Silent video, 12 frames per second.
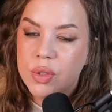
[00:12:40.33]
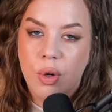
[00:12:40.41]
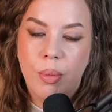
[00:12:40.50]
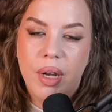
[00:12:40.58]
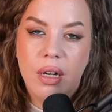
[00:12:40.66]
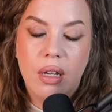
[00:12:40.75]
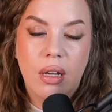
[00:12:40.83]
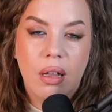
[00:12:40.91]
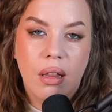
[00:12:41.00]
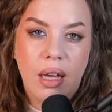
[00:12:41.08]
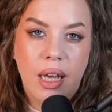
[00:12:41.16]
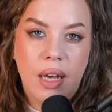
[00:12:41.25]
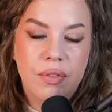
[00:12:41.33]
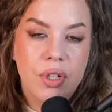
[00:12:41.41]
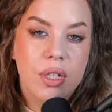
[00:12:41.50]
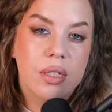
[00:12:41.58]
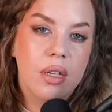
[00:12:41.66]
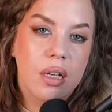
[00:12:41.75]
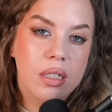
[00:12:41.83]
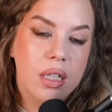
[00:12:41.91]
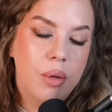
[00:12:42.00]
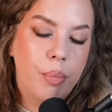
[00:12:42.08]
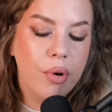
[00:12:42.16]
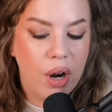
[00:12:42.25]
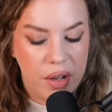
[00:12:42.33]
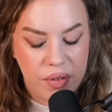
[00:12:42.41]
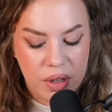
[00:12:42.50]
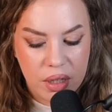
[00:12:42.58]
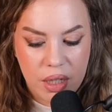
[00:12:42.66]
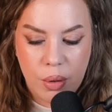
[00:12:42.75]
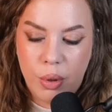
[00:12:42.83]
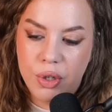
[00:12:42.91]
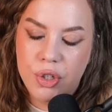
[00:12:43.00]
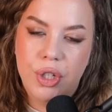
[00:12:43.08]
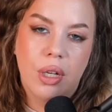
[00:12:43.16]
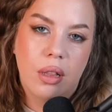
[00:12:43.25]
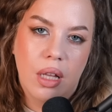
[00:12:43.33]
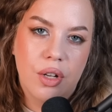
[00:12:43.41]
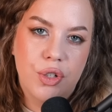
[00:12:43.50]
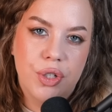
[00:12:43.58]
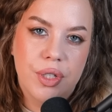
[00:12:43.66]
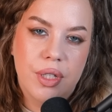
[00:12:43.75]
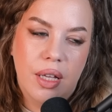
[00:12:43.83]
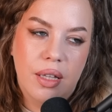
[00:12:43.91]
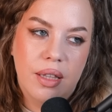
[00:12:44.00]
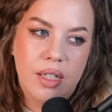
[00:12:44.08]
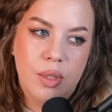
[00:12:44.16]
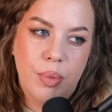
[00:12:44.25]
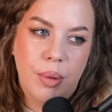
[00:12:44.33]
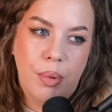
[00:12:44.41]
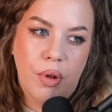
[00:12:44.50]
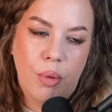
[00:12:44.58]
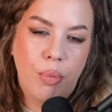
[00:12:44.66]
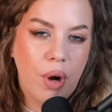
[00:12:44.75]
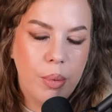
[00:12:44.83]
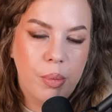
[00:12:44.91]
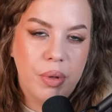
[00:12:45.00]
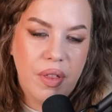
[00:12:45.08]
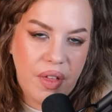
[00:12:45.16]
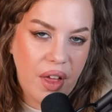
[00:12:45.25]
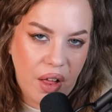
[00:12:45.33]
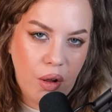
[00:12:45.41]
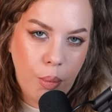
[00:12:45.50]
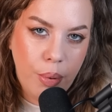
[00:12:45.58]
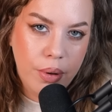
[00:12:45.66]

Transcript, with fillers: So Amanda and Clay have to discuss it privately where she alleges that these people are probably the help.